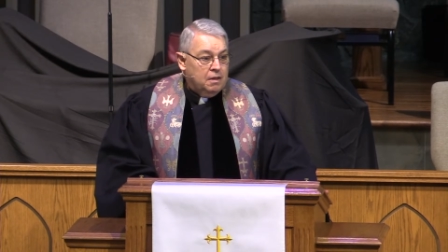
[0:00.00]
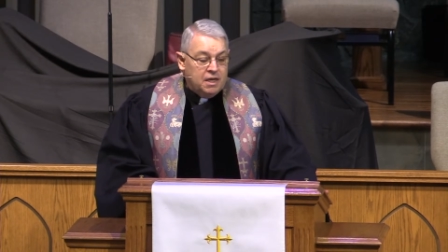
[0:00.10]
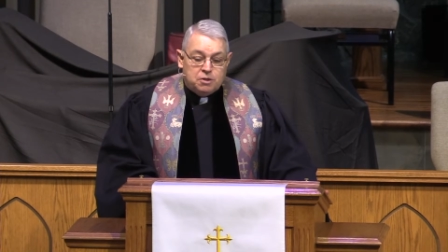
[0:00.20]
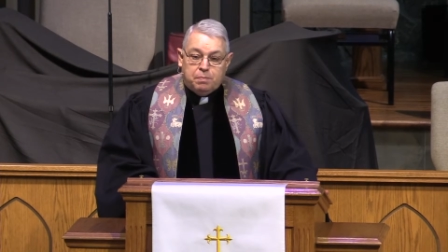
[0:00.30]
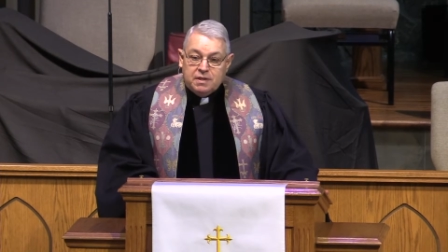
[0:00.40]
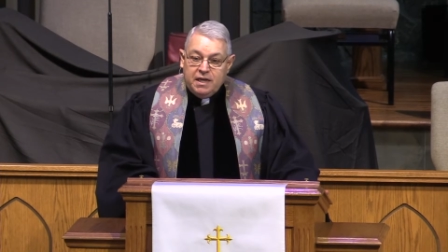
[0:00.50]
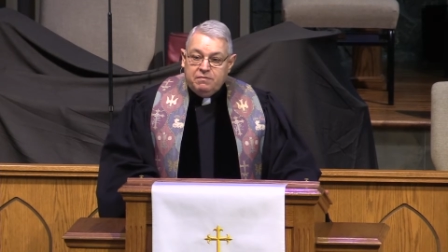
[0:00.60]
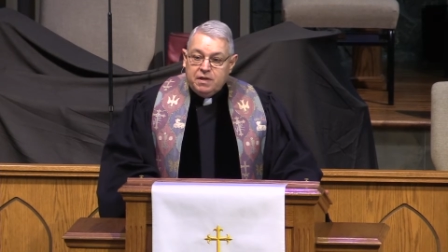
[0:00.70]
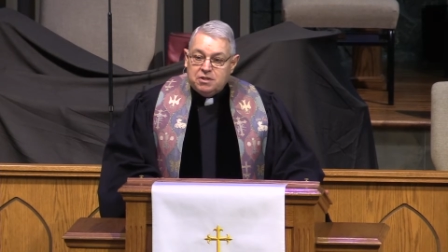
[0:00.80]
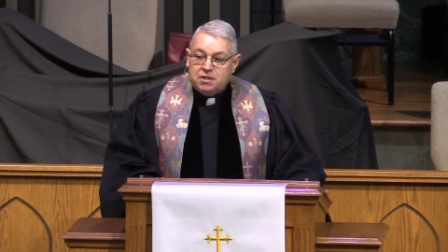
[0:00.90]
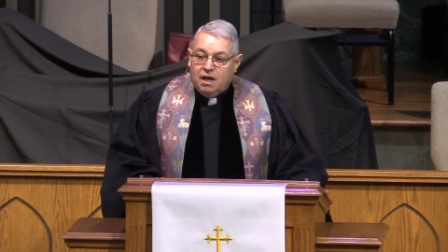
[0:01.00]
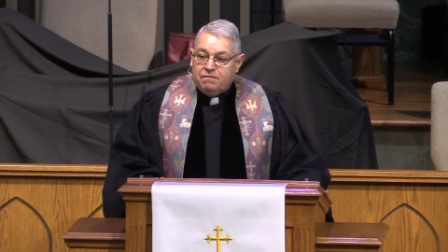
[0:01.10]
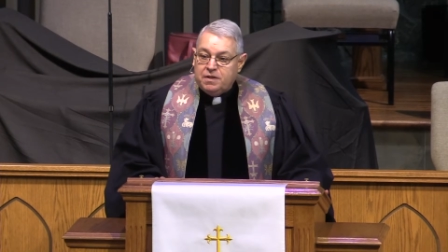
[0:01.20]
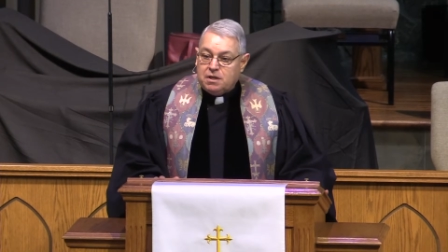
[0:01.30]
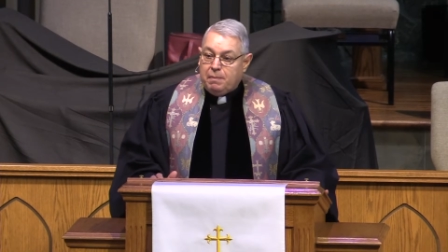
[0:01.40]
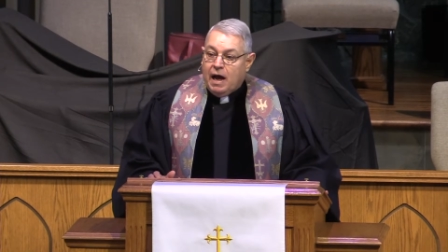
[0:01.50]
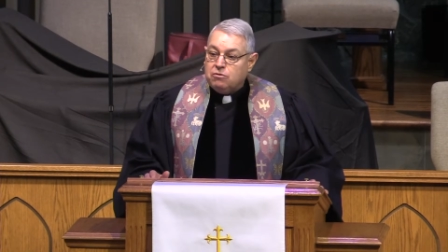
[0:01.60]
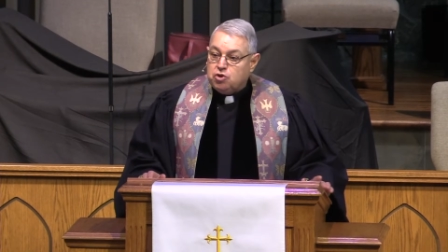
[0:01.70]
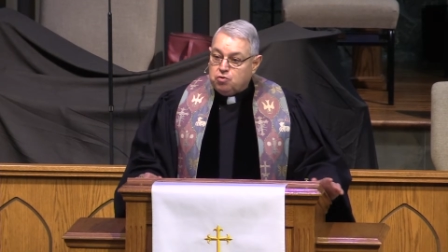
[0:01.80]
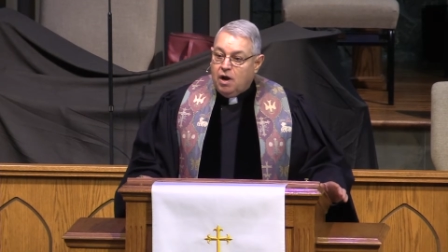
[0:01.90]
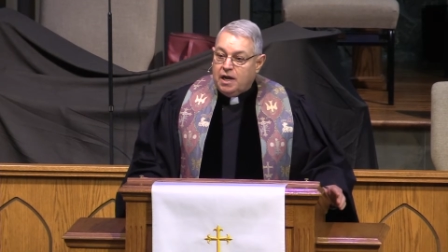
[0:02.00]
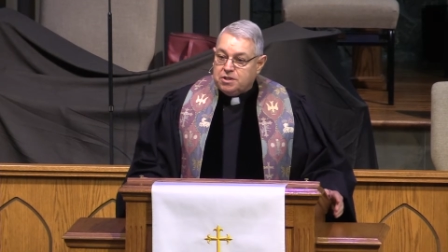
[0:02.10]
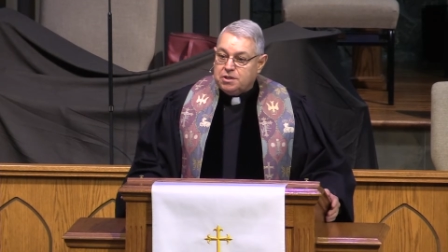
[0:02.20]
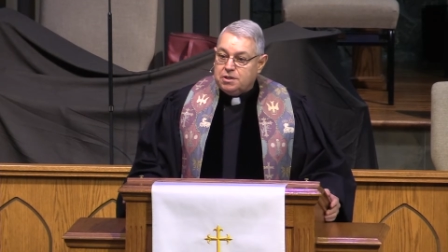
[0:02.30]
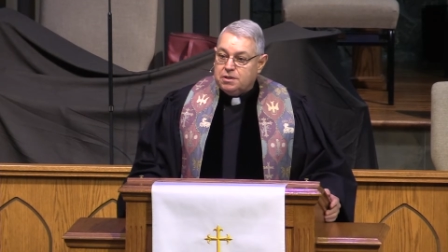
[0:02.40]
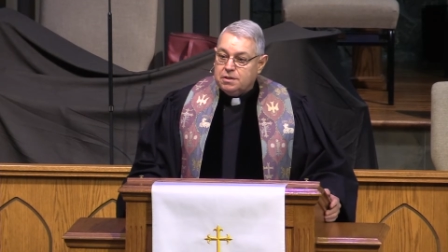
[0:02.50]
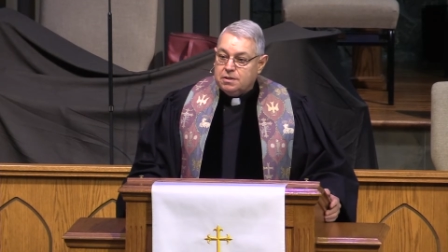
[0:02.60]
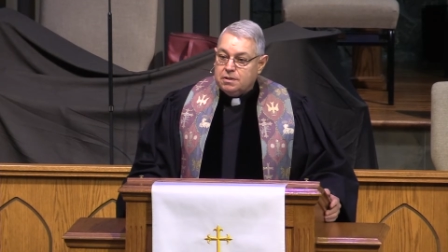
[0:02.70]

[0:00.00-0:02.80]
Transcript: This believing stuff is about trust.